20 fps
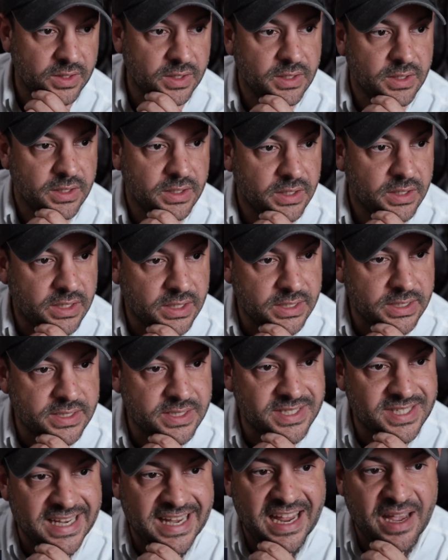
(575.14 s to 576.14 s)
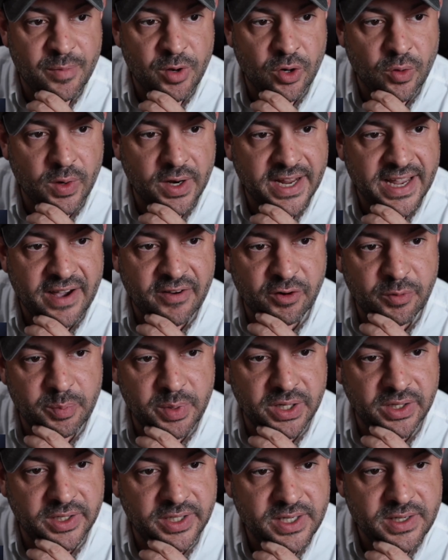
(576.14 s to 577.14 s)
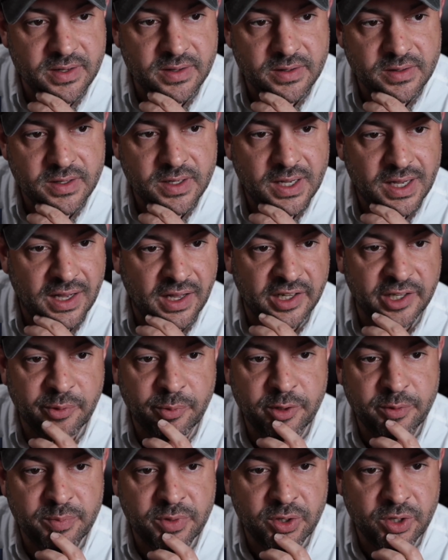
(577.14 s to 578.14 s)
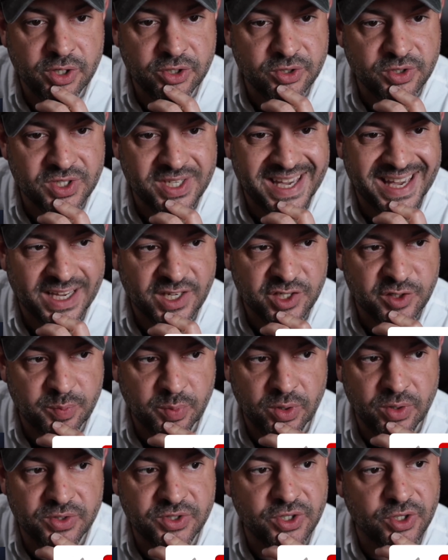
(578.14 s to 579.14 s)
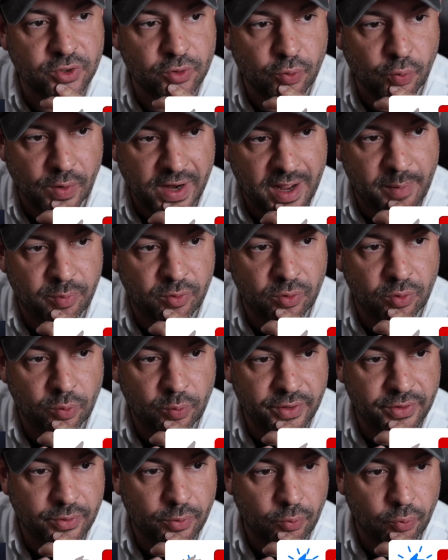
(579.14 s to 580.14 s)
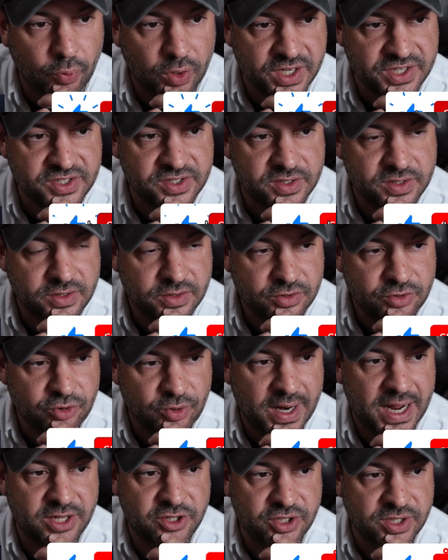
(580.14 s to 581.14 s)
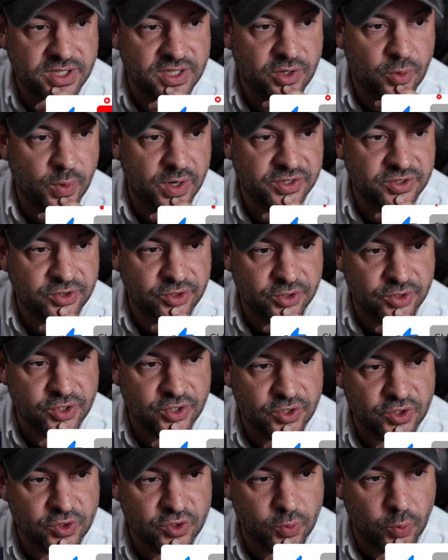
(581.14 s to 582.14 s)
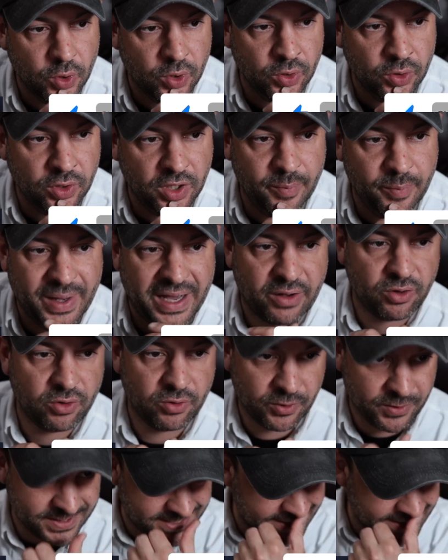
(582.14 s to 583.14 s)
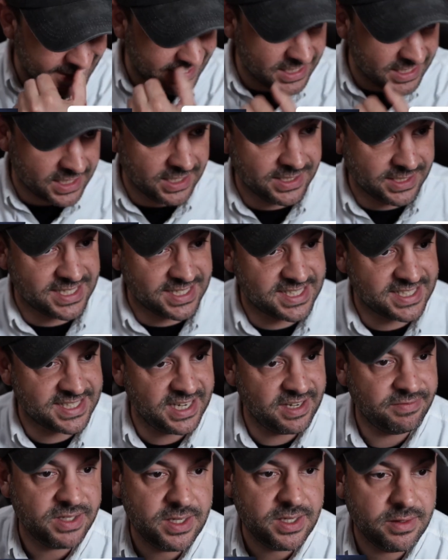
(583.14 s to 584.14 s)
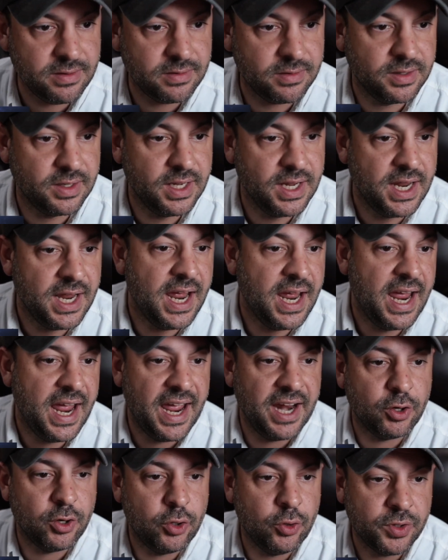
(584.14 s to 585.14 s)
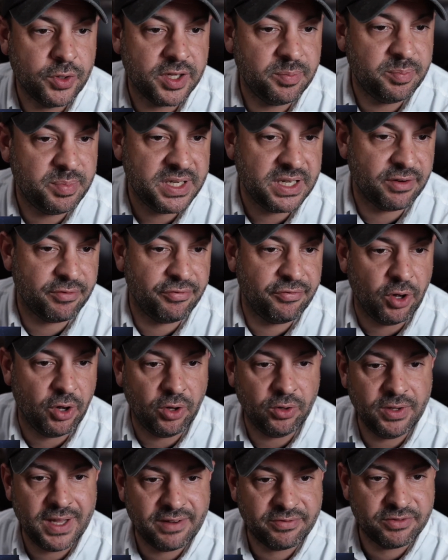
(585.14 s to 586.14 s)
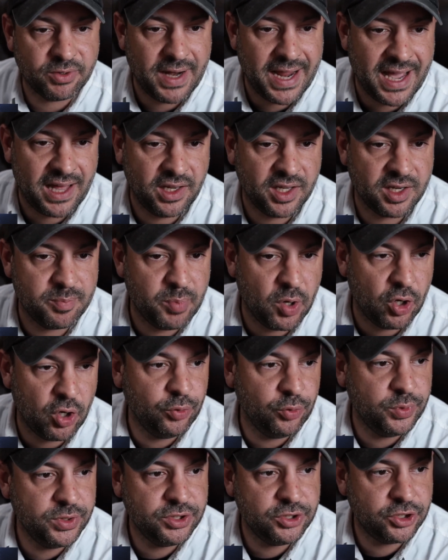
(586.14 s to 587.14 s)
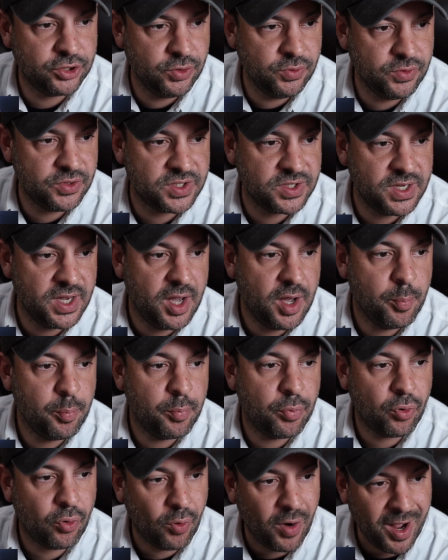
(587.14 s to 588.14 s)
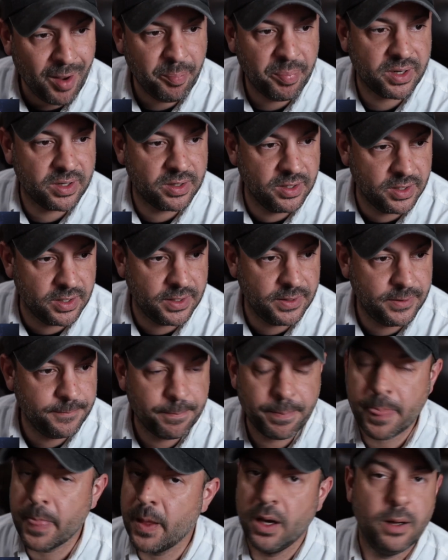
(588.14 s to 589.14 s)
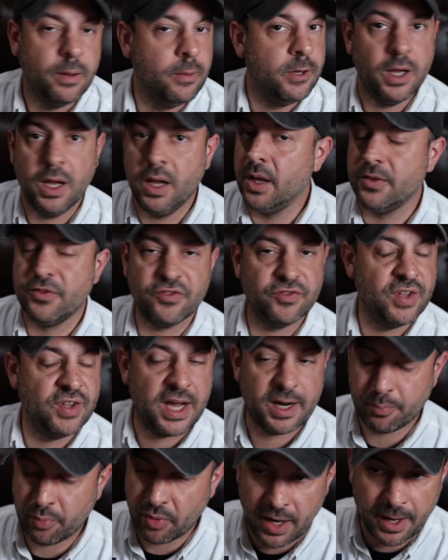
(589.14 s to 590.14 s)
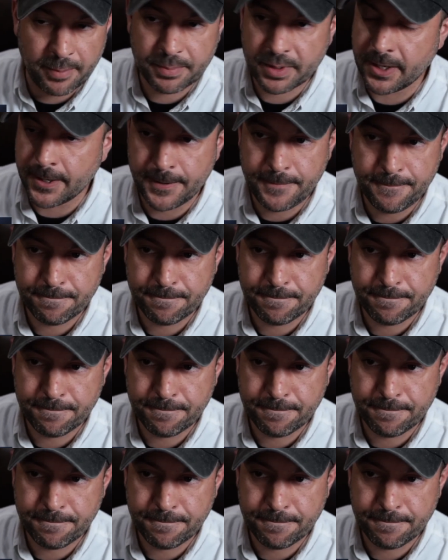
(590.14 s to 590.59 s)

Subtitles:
Guns, ammo, accountability. Hollywood munitions experts grapple with rust tragedy. Questions swirl about on-set gun safety. And who could be at fault after Alec Baldwin shoots prop gun? It's not a prop gun.